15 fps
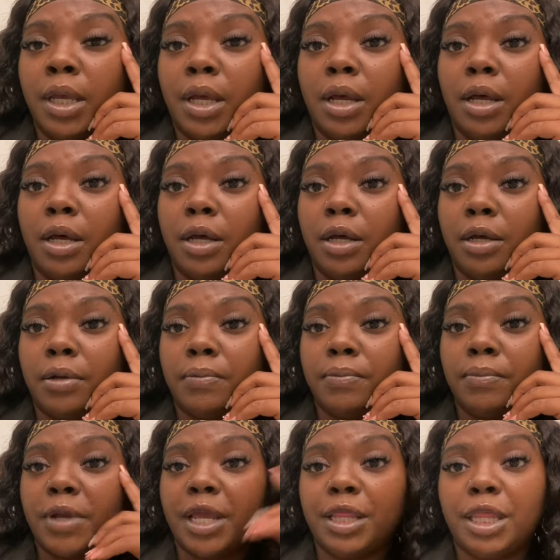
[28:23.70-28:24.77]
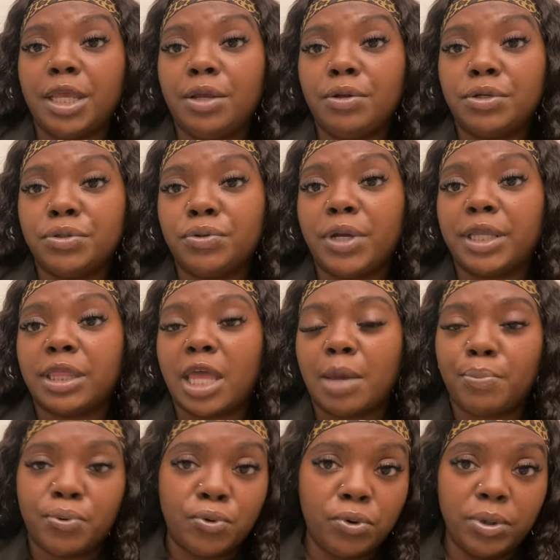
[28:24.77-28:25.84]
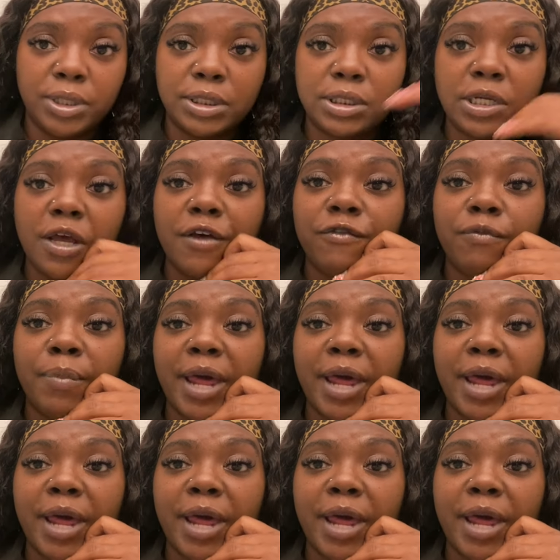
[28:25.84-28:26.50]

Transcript: um, and then you do get that pool and stuff.